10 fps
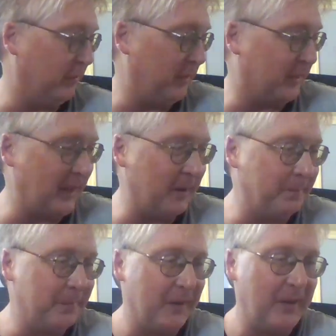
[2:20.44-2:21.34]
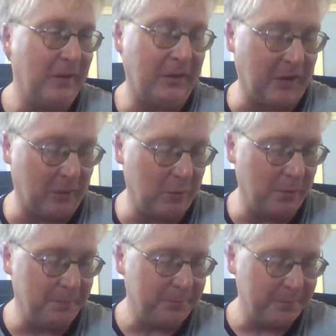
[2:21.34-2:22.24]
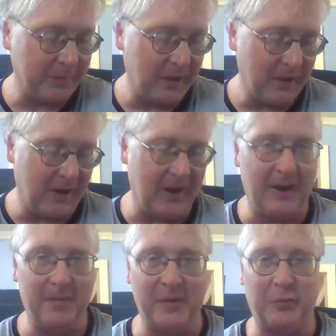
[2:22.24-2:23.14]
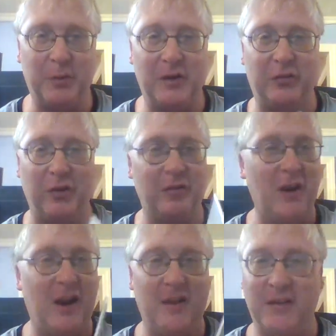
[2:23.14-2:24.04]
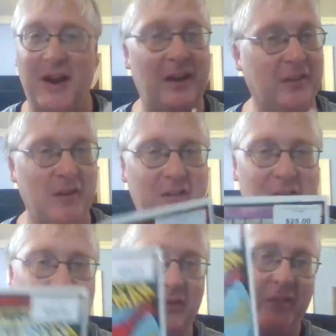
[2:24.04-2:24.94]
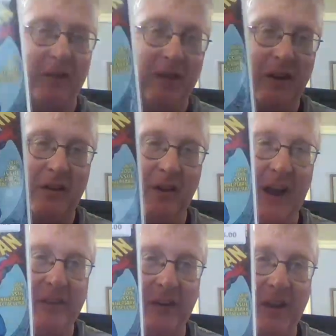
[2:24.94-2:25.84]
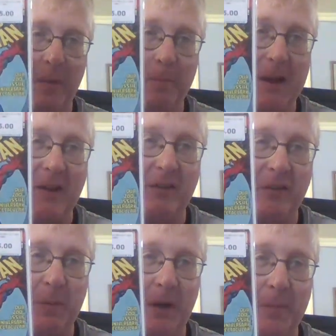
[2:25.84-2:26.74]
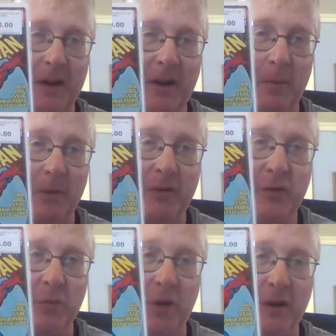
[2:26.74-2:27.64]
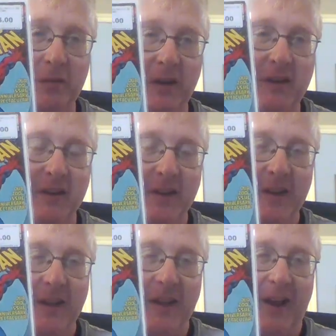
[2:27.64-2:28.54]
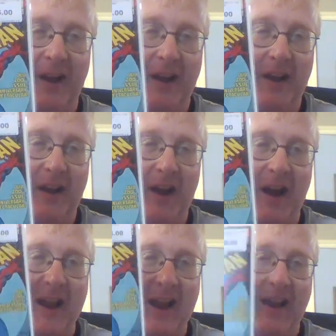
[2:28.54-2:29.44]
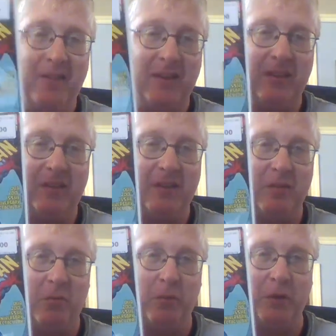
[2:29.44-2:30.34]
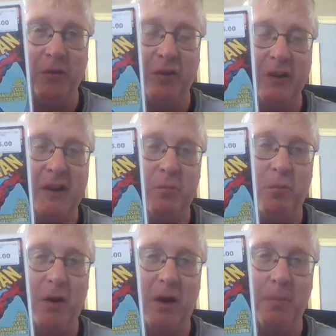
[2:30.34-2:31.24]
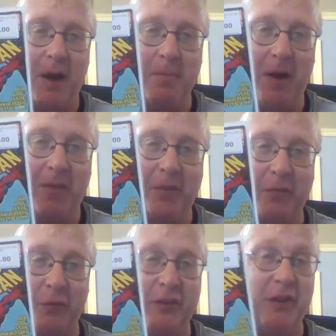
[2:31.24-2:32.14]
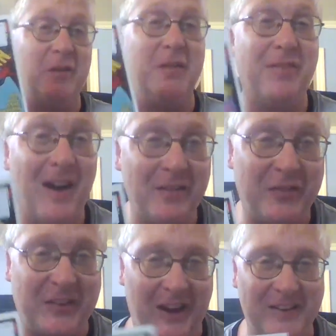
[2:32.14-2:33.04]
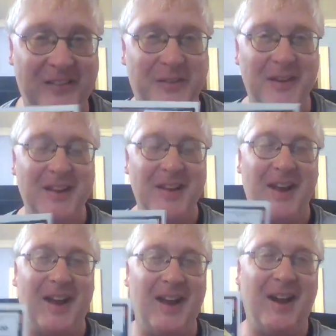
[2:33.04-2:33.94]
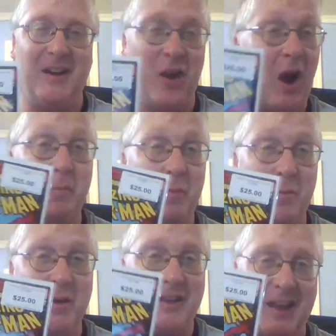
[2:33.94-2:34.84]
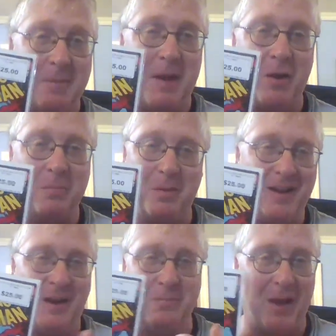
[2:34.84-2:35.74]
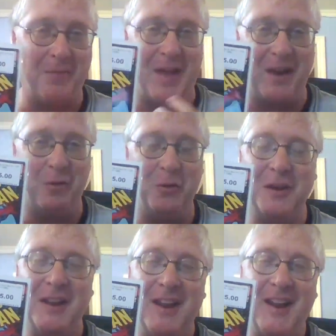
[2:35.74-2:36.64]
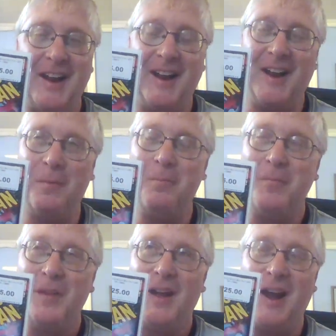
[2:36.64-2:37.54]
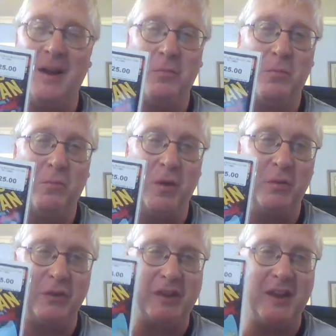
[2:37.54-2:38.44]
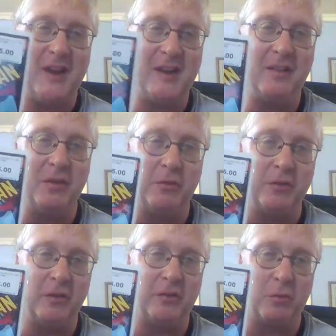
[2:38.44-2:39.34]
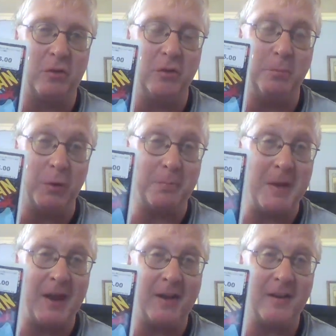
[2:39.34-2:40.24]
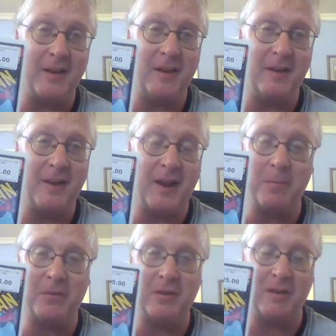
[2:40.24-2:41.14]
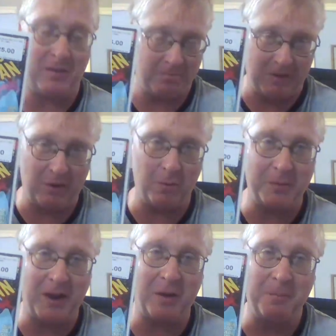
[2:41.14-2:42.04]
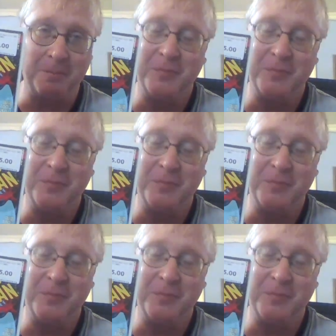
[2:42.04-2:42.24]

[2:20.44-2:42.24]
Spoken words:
like that. That's kind of cool. This one I should have got at the last convention. This is a classic, Amazing Spider-Man number 200. I had this originally. I bought this for 75 cents. Not when it came out. I'm not that old. When I was a kid, there was a store called the Book Bin in my hometown,